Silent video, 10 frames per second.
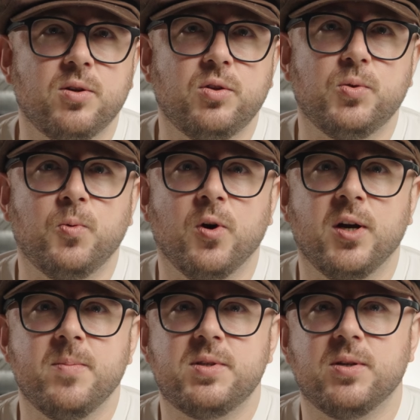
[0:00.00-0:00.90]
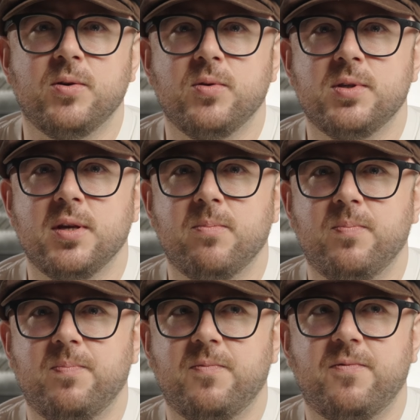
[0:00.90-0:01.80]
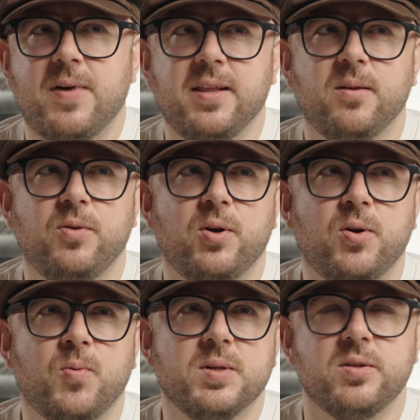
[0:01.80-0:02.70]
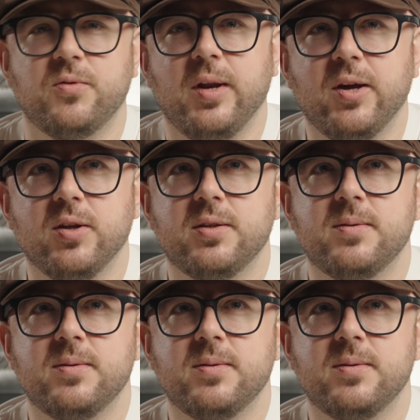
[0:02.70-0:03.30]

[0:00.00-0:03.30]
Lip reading: got too warm, so the final dough was not really good.